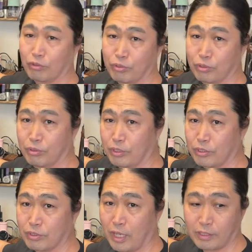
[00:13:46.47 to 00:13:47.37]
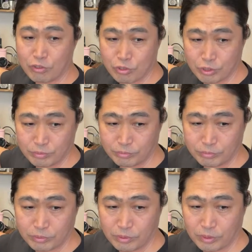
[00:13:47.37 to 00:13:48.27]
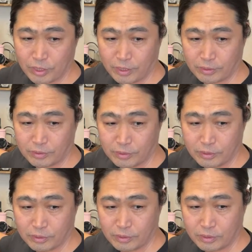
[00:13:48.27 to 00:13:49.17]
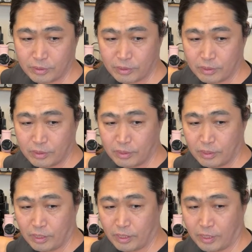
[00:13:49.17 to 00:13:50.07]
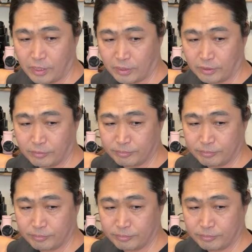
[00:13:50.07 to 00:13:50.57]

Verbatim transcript: 2 is non-issue. Okay. Uh,